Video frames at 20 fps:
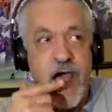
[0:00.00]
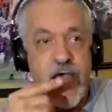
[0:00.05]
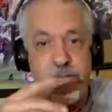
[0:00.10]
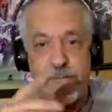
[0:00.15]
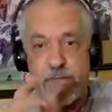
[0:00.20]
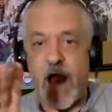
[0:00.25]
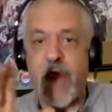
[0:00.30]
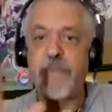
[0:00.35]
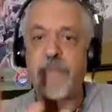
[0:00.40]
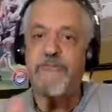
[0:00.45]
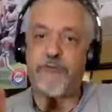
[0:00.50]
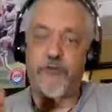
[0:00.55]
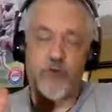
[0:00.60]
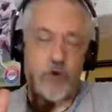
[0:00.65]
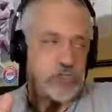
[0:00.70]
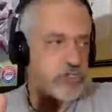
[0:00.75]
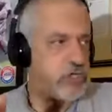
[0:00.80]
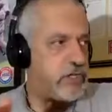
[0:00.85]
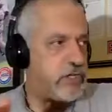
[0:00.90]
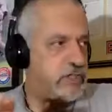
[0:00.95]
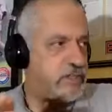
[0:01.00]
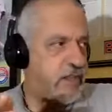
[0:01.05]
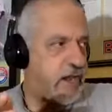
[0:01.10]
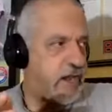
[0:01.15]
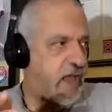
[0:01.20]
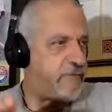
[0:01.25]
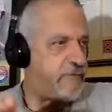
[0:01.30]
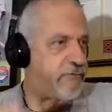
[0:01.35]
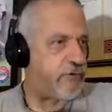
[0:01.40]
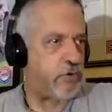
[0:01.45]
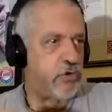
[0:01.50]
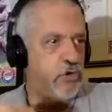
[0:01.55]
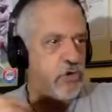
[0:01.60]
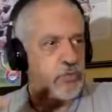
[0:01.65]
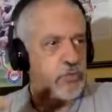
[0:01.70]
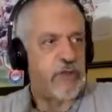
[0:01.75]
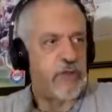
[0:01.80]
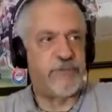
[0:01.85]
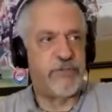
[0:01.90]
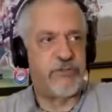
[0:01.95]
I'm fortunate that I have a
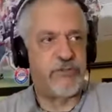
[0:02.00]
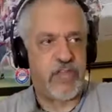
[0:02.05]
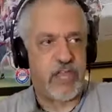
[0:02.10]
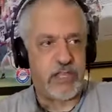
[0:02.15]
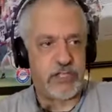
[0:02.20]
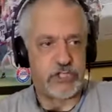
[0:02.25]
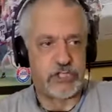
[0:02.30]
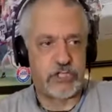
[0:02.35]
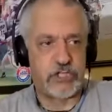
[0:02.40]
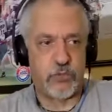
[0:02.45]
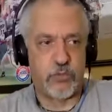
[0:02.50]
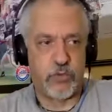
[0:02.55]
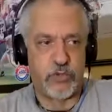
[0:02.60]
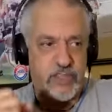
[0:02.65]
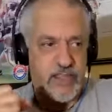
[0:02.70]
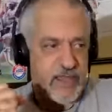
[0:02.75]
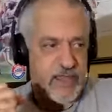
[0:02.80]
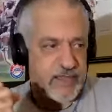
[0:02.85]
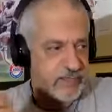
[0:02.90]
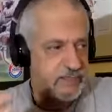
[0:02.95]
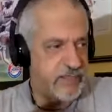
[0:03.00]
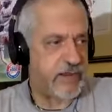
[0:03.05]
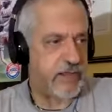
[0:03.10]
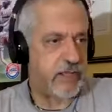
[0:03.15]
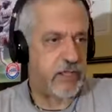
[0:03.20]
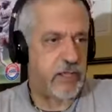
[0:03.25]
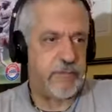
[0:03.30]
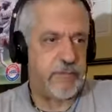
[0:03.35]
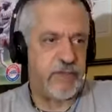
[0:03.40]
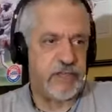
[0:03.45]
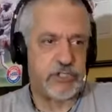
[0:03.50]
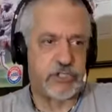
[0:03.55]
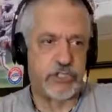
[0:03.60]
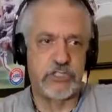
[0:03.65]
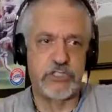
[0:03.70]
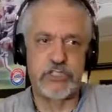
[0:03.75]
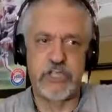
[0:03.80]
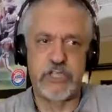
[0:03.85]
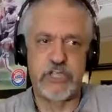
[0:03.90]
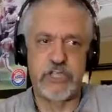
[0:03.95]
good reputation with the athletic
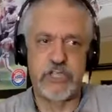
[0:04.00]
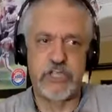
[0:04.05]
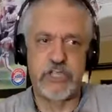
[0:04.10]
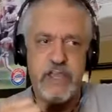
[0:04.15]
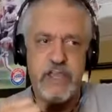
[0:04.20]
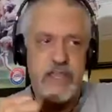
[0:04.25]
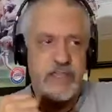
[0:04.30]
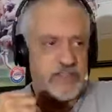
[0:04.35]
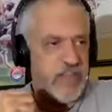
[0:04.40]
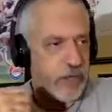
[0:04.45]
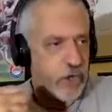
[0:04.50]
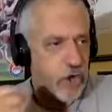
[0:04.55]
commissions. They